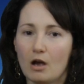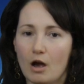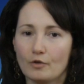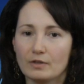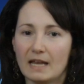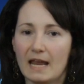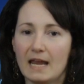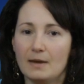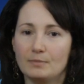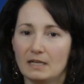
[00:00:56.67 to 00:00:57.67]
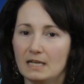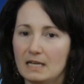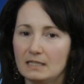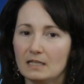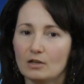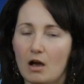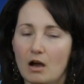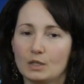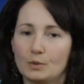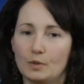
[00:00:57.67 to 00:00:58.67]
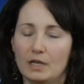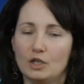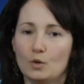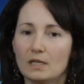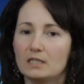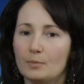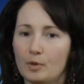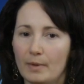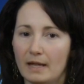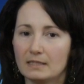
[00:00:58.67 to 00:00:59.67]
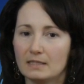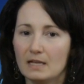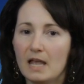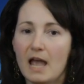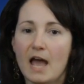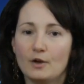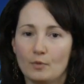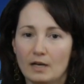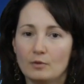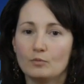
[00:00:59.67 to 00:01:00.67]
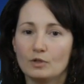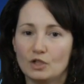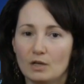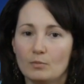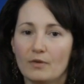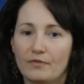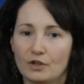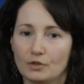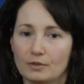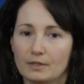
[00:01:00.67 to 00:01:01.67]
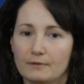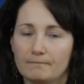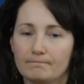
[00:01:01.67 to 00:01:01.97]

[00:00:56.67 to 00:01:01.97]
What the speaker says: Congress aimed at easing talks between U.S. diplomats and Iranian regime officials.